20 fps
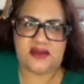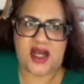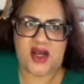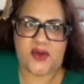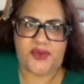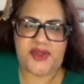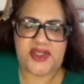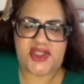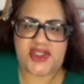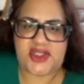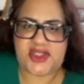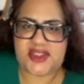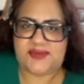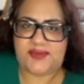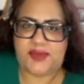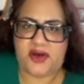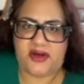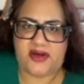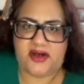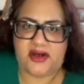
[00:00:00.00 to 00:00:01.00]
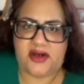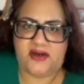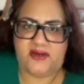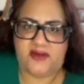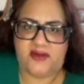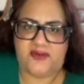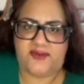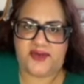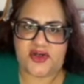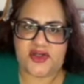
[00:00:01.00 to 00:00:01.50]
we just bought our
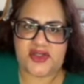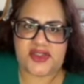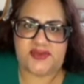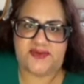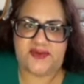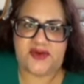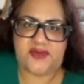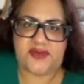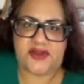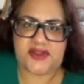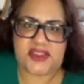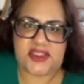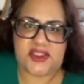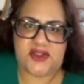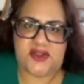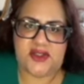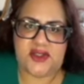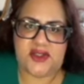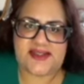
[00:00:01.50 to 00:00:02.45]
first a multi-unit,